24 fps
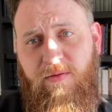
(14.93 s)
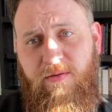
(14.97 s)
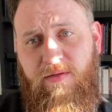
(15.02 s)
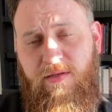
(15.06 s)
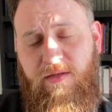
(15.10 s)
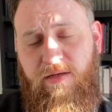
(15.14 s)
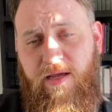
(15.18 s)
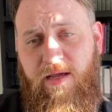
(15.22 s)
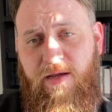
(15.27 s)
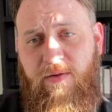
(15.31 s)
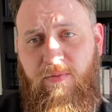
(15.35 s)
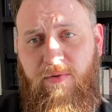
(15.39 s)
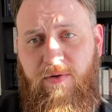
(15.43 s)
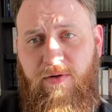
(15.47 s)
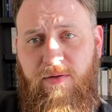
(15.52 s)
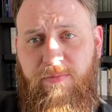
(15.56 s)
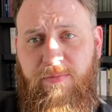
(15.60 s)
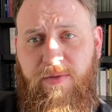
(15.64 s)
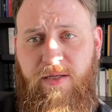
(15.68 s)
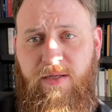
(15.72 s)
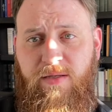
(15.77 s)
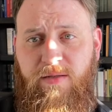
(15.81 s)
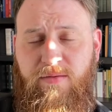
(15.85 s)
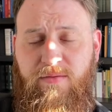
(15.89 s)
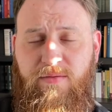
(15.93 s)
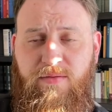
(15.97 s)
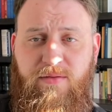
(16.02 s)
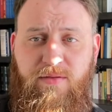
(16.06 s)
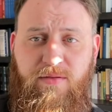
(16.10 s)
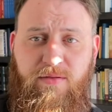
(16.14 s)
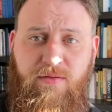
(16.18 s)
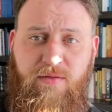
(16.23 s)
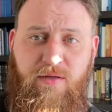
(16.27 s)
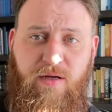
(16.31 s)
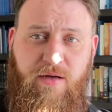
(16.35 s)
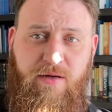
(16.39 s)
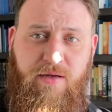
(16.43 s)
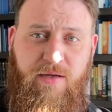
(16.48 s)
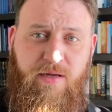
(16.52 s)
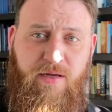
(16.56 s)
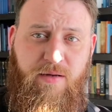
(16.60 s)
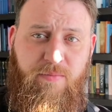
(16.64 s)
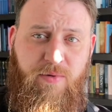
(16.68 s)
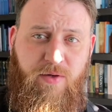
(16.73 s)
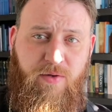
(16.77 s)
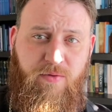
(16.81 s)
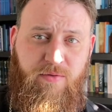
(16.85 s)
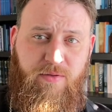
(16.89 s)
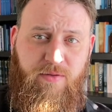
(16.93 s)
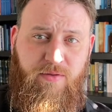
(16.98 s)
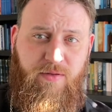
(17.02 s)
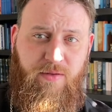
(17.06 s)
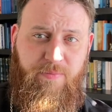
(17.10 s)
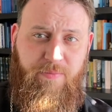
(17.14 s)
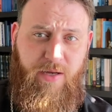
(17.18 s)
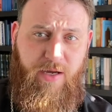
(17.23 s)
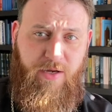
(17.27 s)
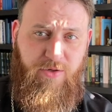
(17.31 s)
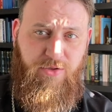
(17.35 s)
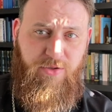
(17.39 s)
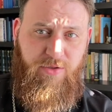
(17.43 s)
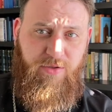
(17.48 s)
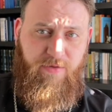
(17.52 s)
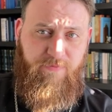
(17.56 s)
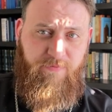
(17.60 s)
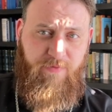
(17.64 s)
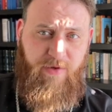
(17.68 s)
we're going to be talking about the passion of